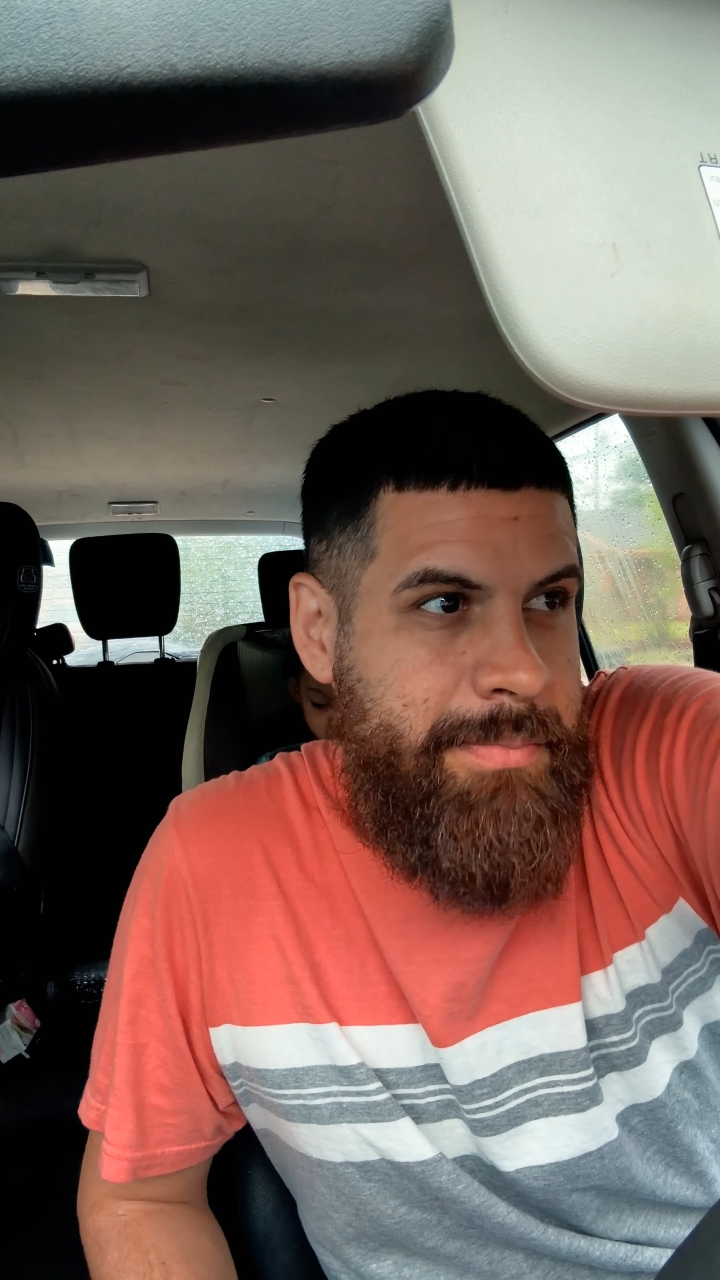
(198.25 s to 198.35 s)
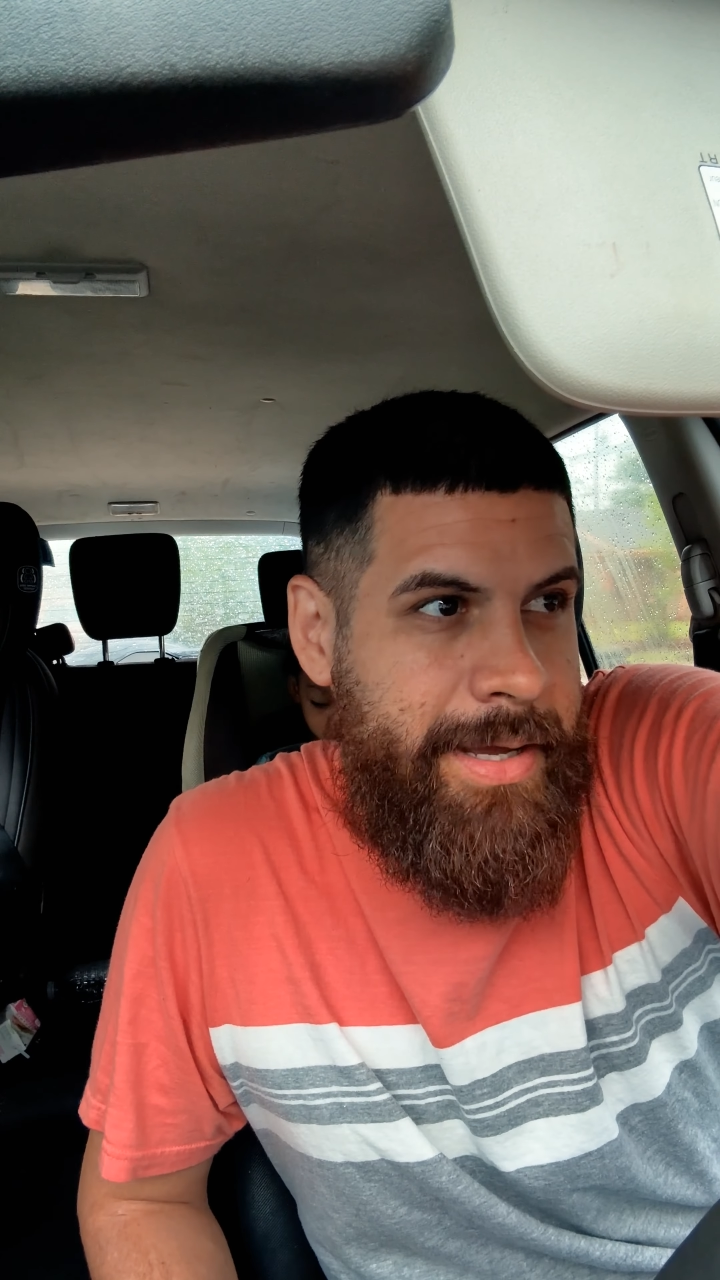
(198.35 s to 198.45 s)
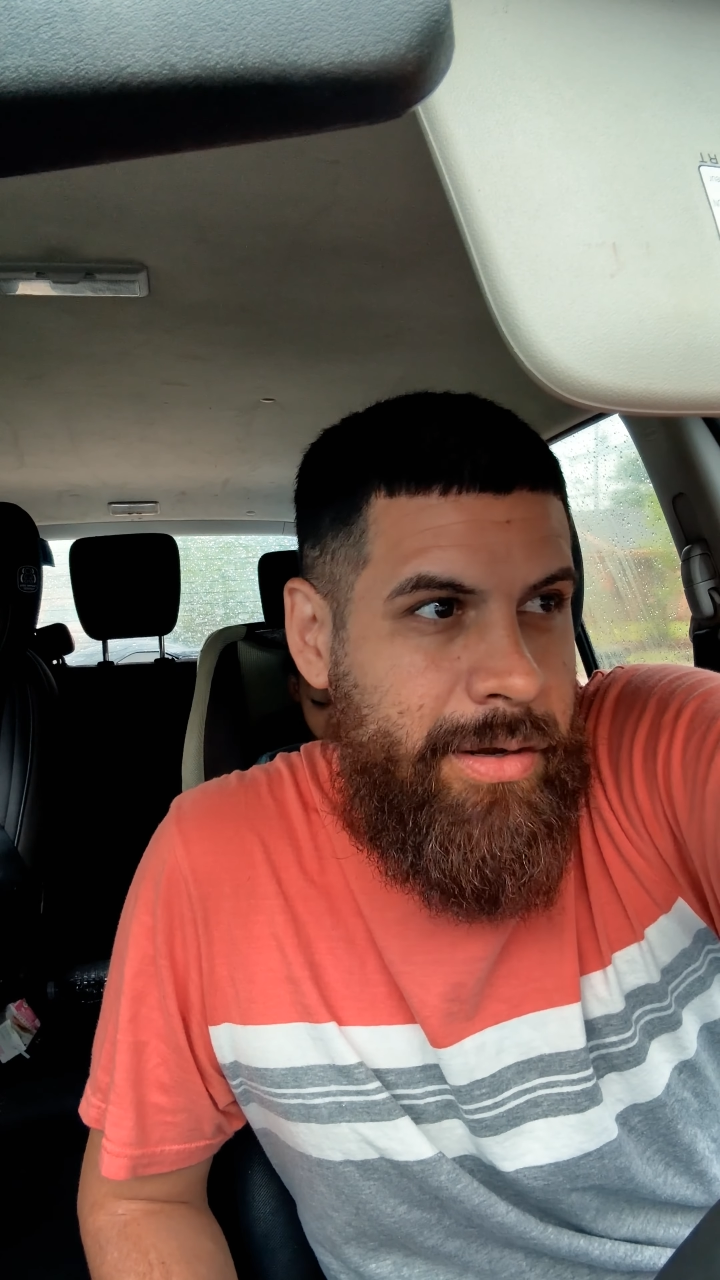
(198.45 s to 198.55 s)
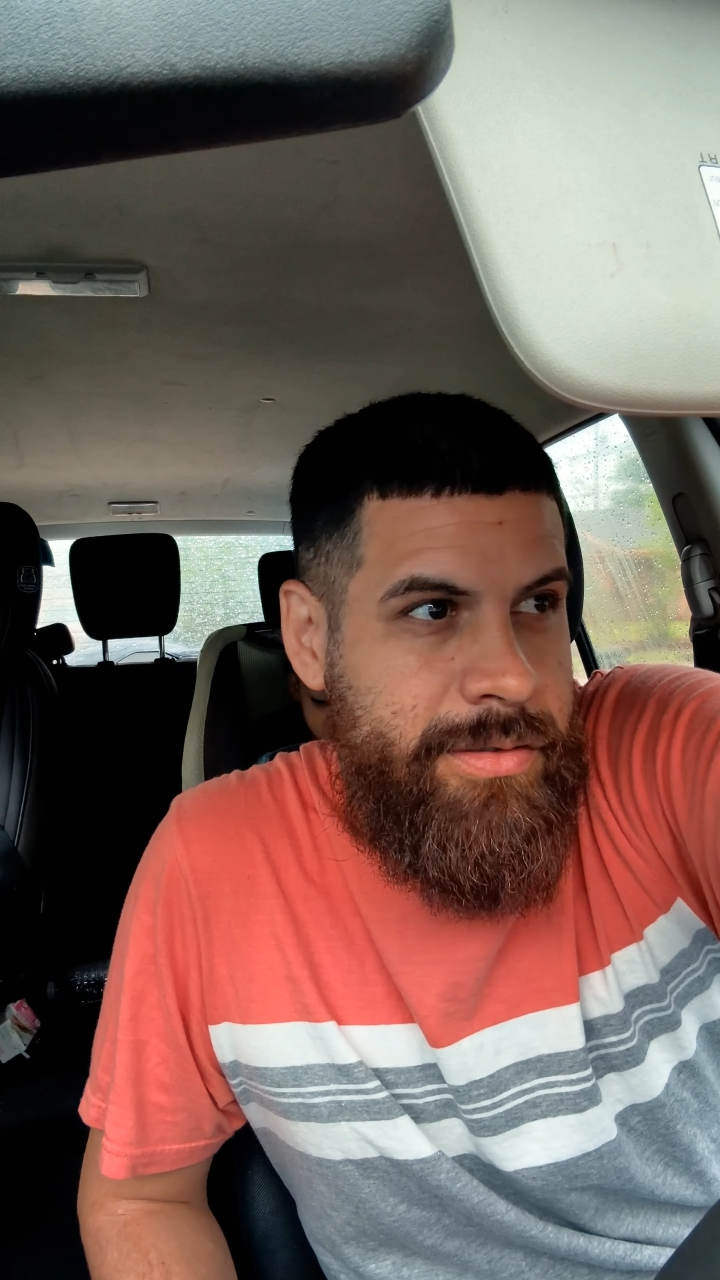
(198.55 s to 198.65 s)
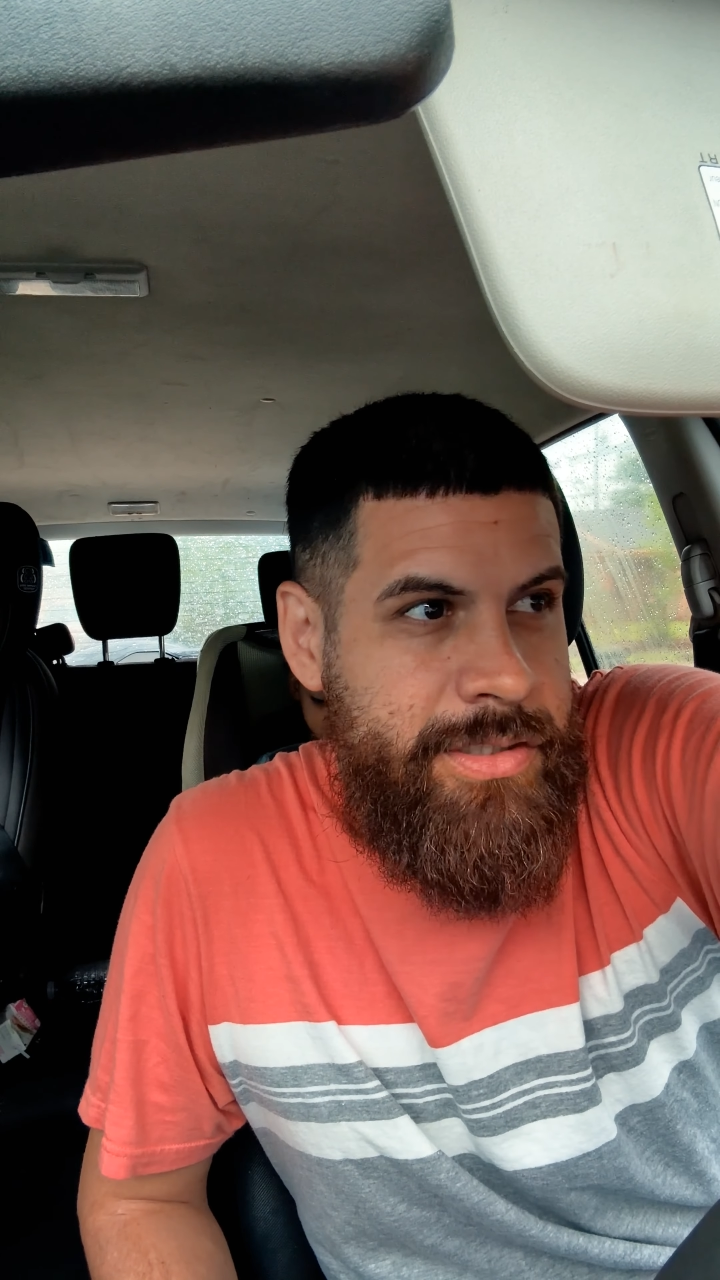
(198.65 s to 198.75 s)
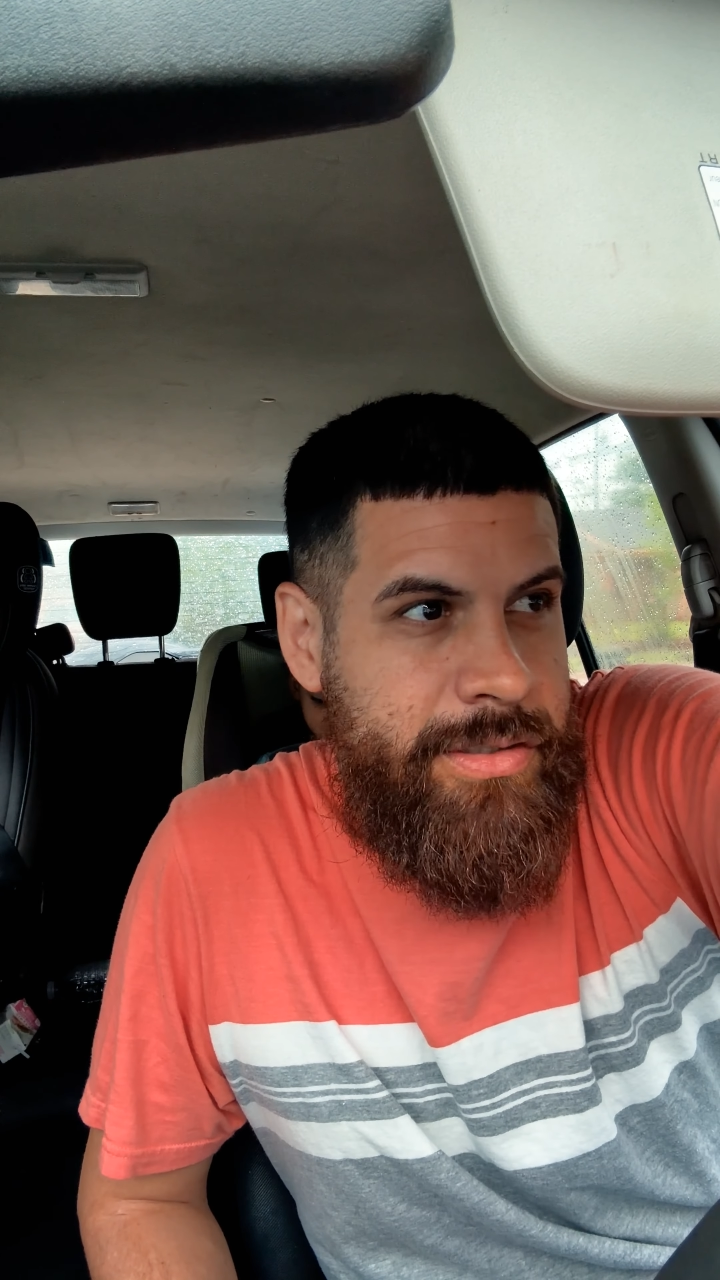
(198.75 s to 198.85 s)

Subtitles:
back onto